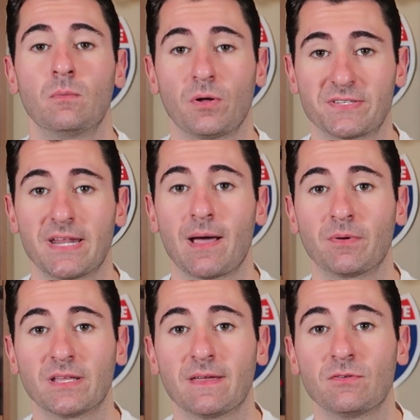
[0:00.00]
Well, today I'm
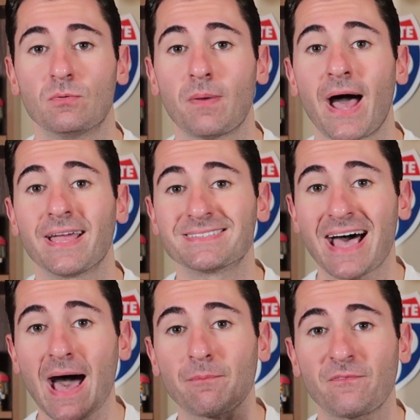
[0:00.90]
going to give you my
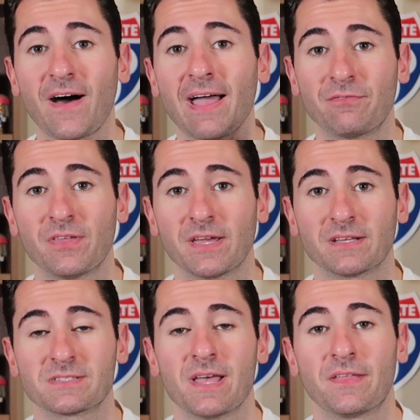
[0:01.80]
top 5
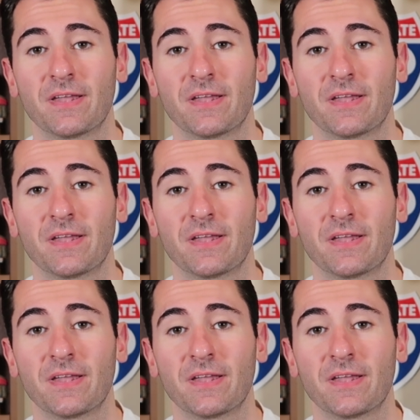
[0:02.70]
things